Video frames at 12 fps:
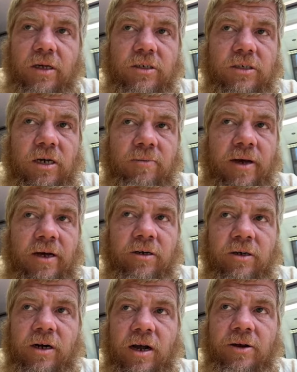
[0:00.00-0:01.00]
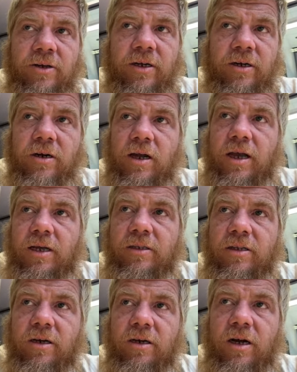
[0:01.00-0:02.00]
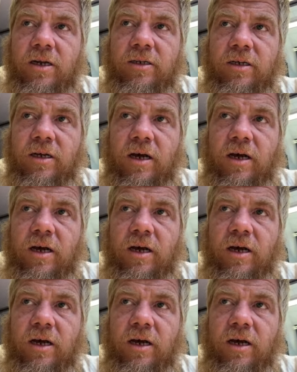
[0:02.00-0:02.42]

Some out, are out here and they're on the